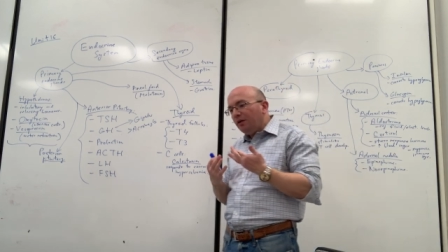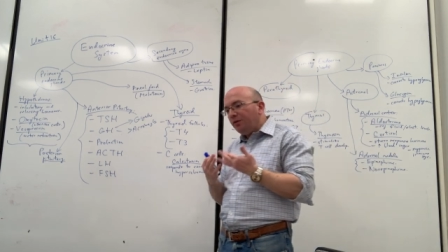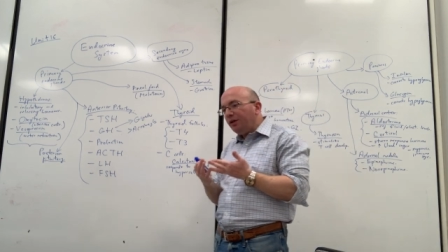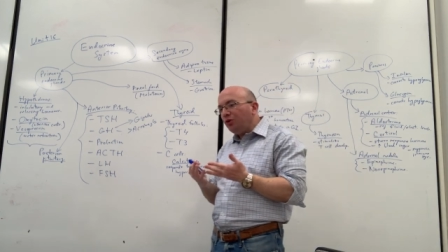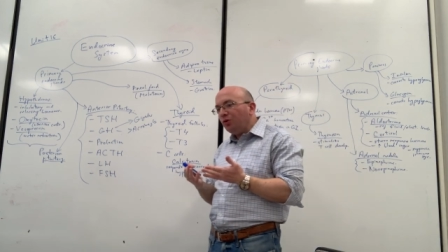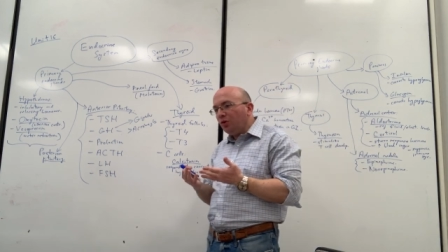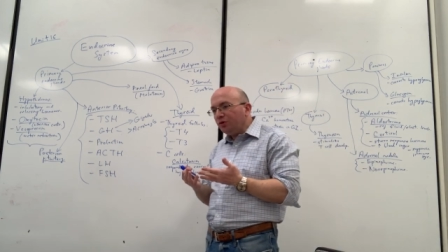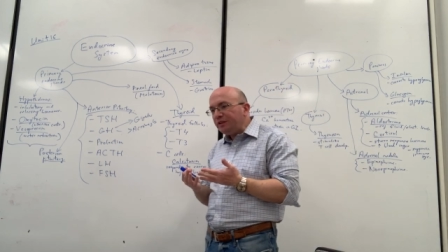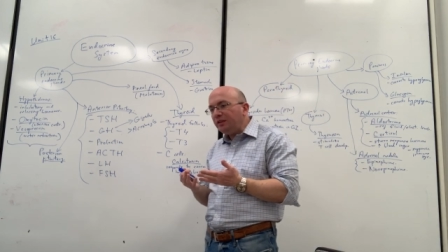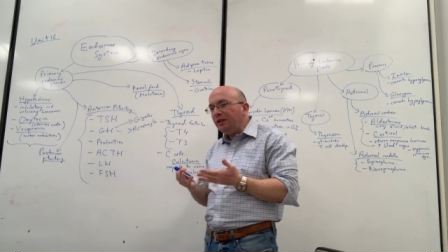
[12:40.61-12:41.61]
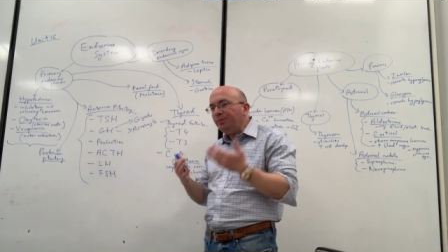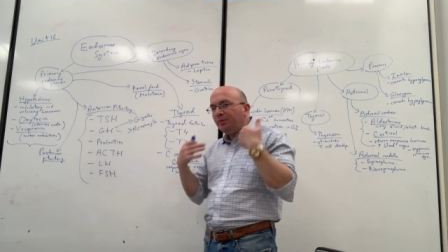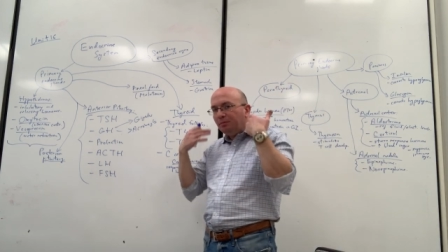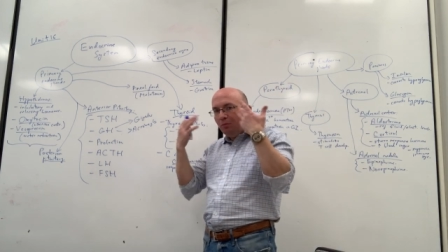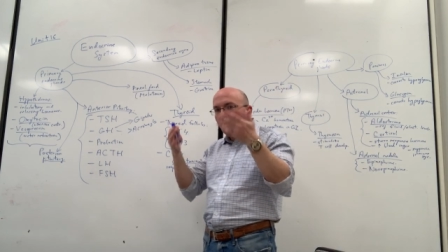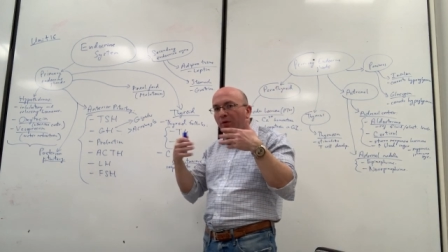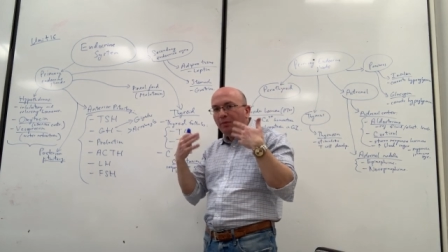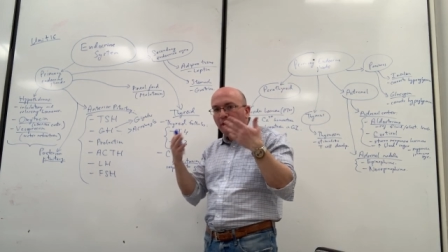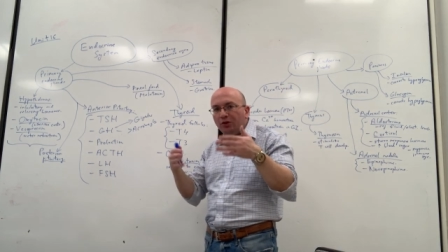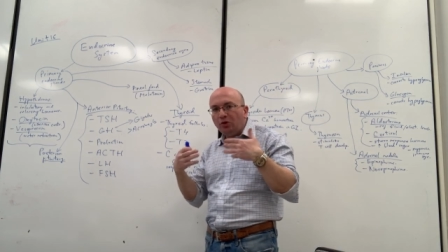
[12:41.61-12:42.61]
ready to go to sleep, more
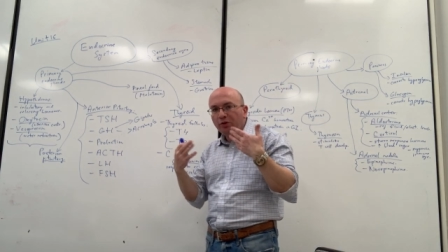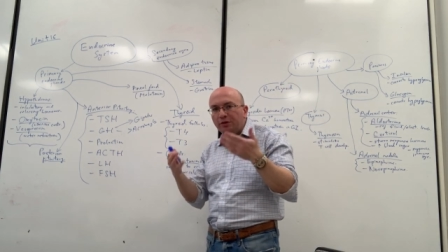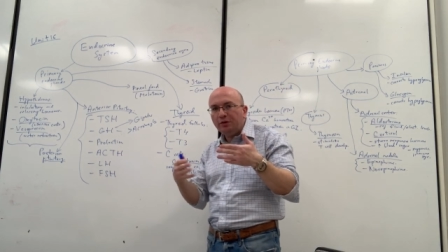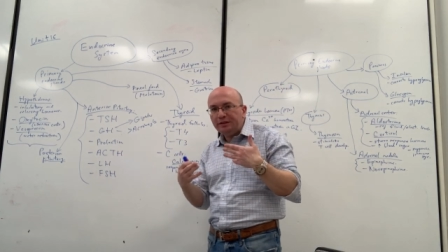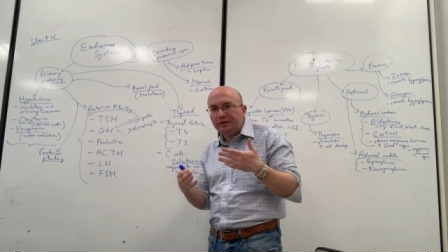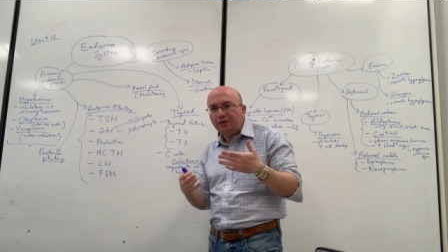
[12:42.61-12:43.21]
melatonin is